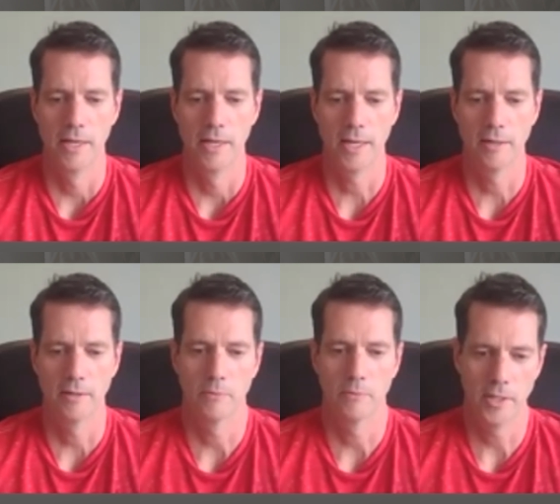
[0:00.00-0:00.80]

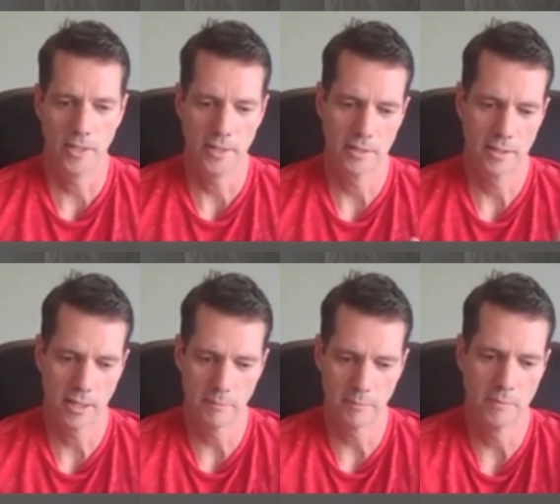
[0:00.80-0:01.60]
And we
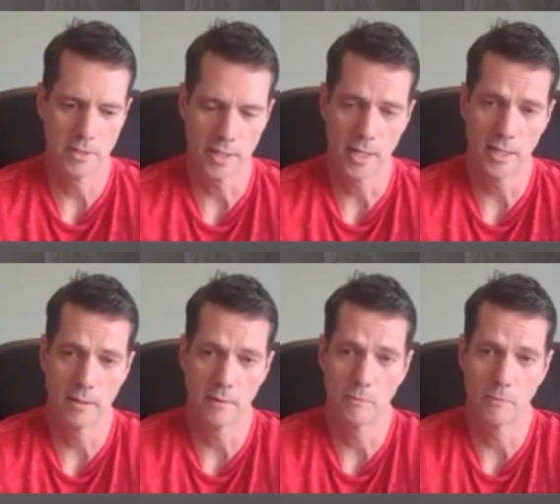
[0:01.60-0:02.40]
come in, we say,
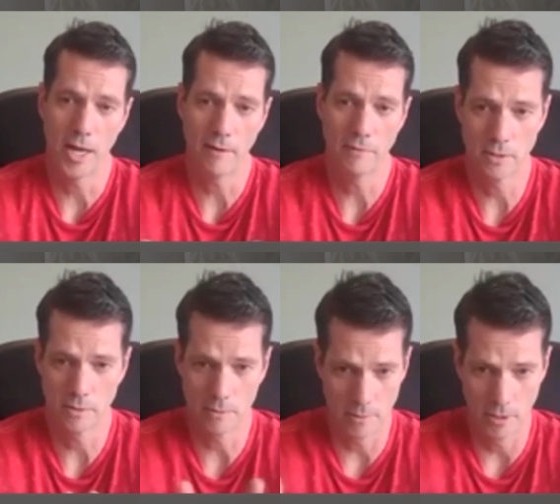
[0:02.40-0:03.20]
hey, we have
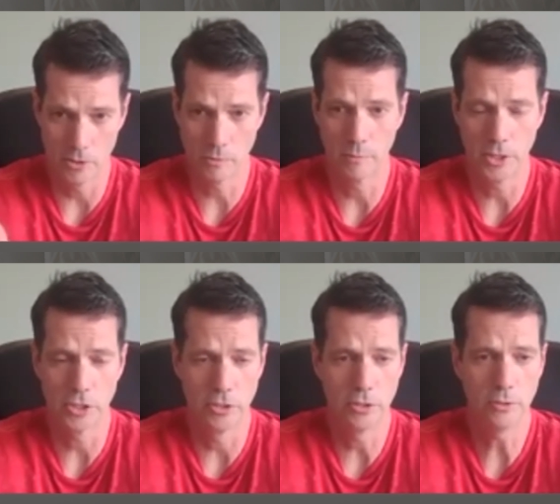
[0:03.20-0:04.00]
this, here's what we
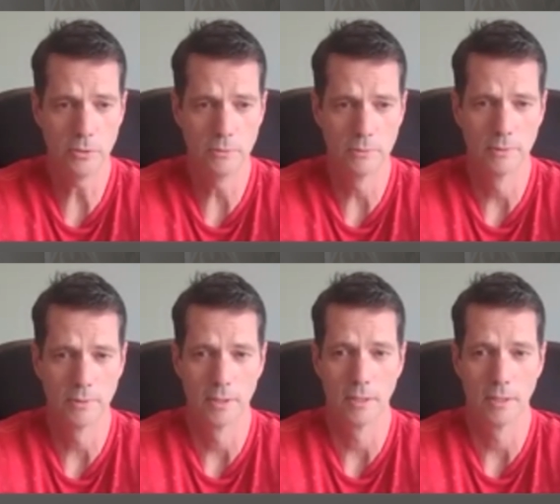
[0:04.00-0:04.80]
should do,
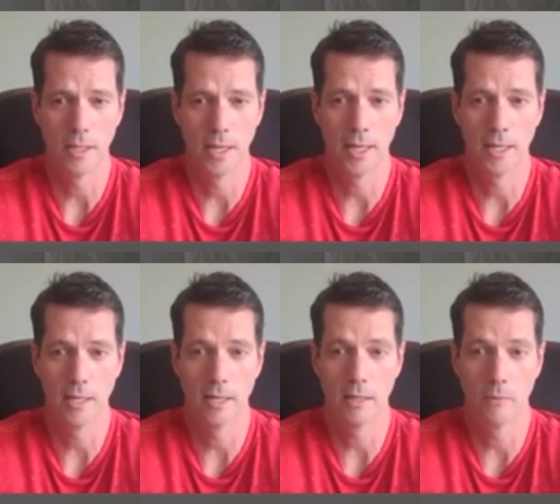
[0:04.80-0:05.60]

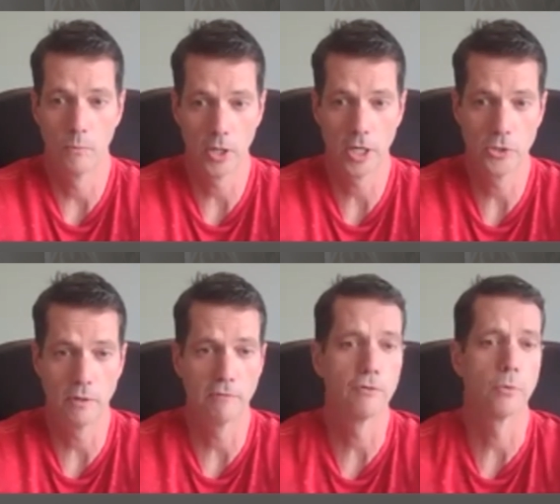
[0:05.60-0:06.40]
and we're going to do
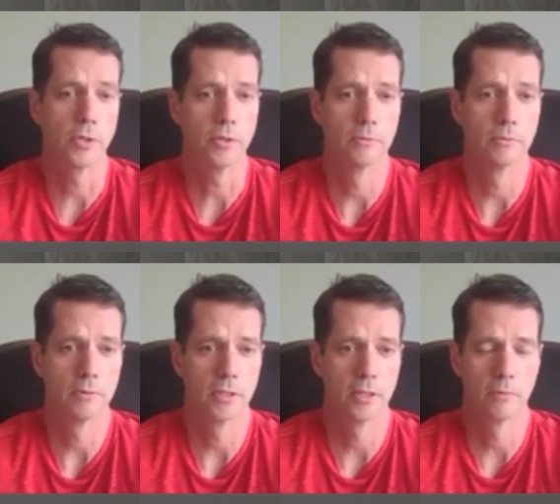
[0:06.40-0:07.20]
it for you.
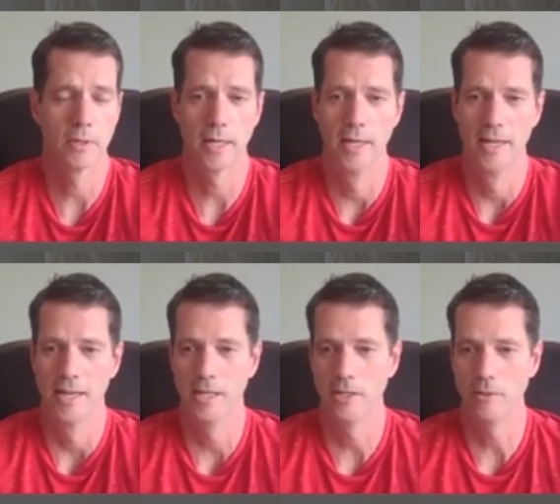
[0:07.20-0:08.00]
You know, we're not,
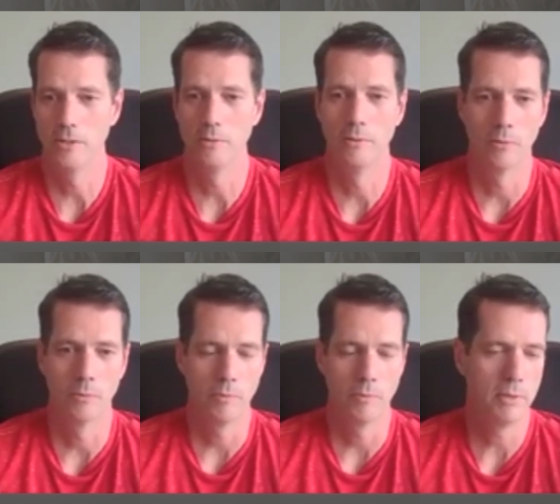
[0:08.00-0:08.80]
you, you know,
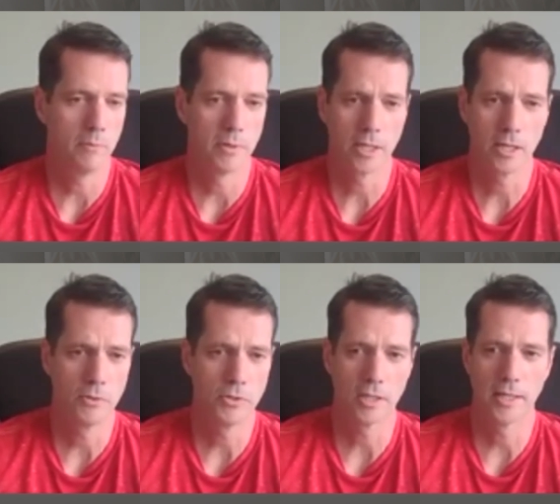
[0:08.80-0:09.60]
when we meet with a
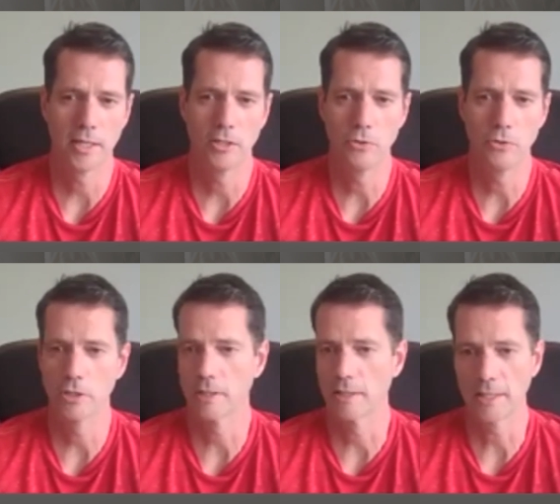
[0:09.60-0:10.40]
coaching client, you
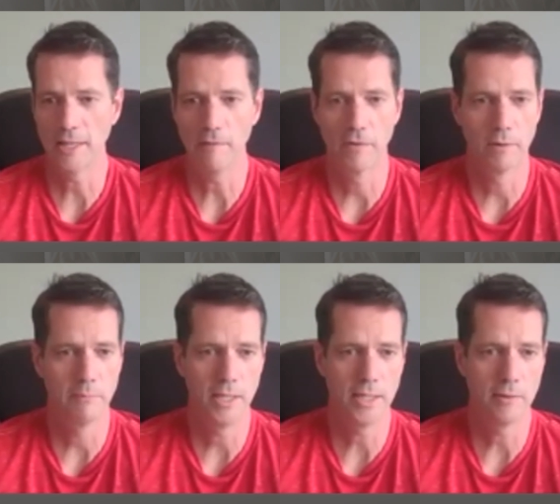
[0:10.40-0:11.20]
shouldn't leave the
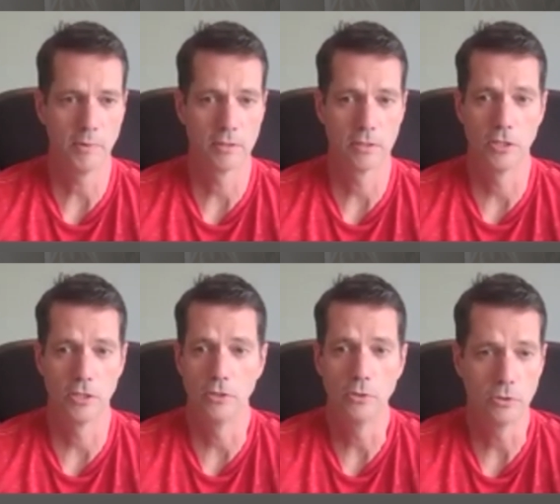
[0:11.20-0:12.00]
meeting with
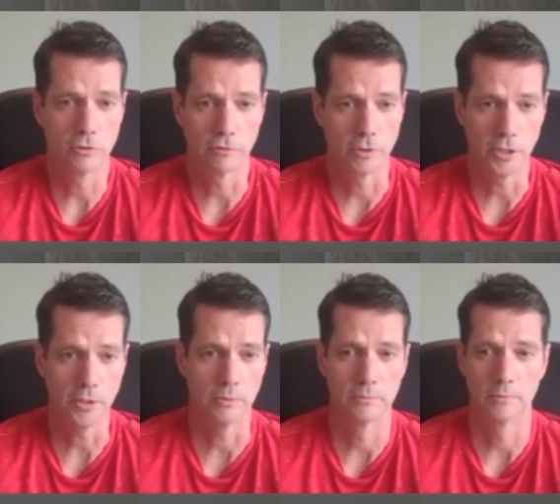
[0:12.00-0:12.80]
to-dos for
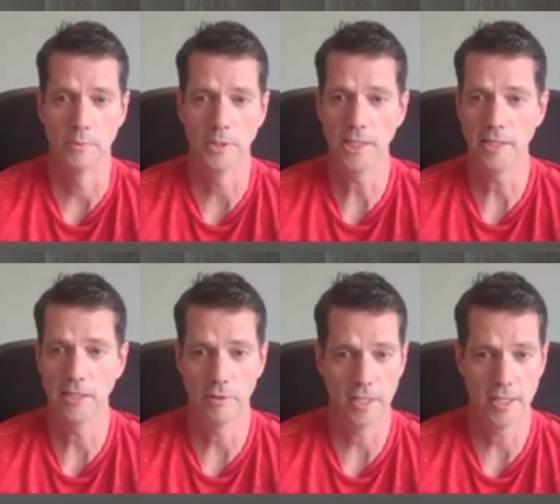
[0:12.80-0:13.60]
you. We
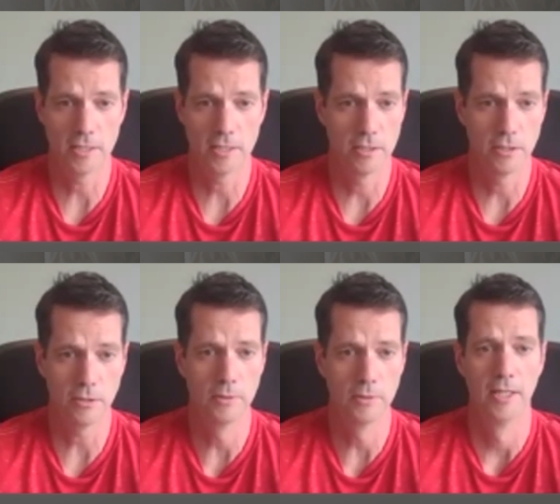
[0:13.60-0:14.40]
leave with things to do.